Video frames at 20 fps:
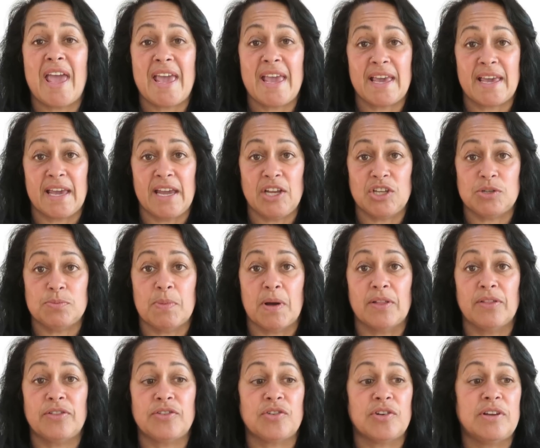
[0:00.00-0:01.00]
egg each
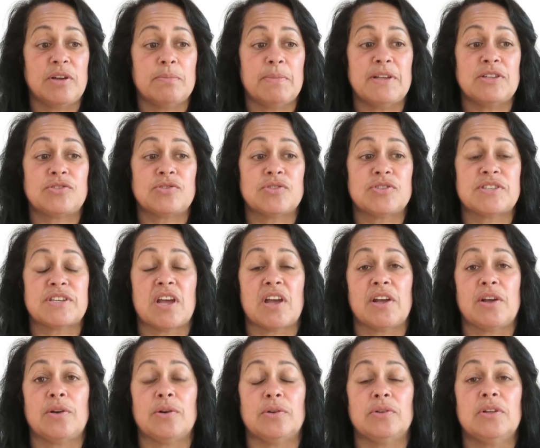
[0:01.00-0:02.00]
month during your menstrual
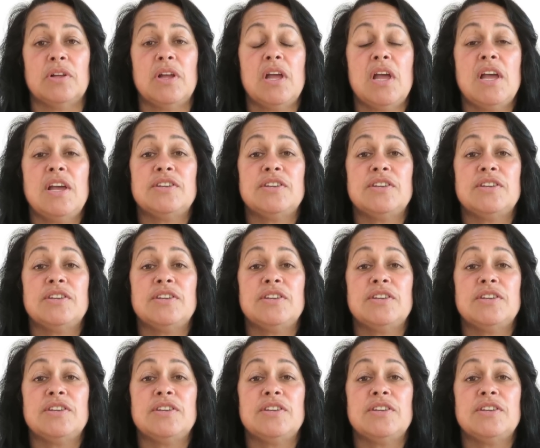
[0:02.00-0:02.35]
cycle.